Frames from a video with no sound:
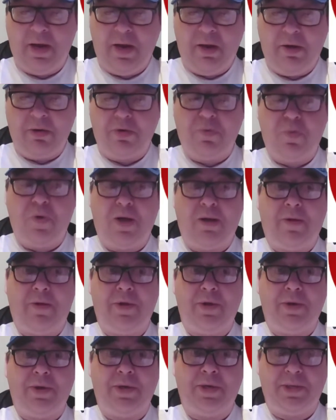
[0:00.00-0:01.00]
Done well
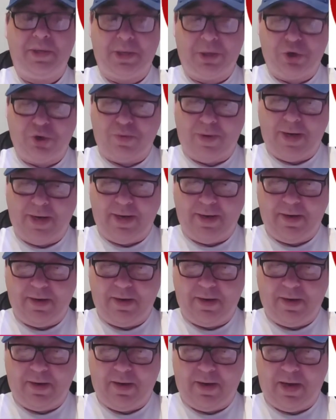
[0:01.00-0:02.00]
though since he's come in.
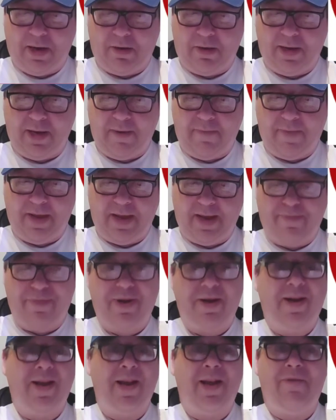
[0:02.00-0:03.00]
I'll give him that,
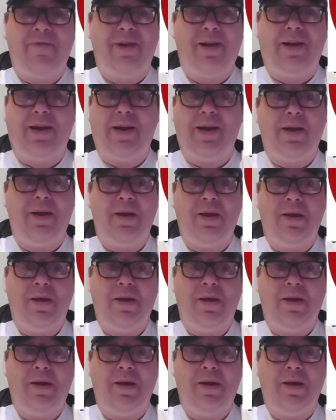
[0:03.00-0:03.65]
but can't really